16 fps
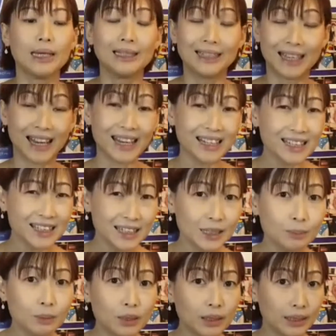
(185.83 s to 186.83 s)
Gain
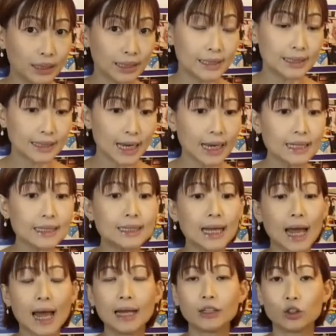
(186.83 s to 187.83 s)
deeper insights
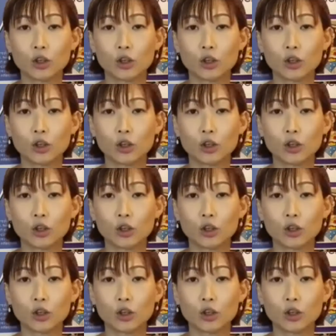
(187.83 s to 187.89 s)
and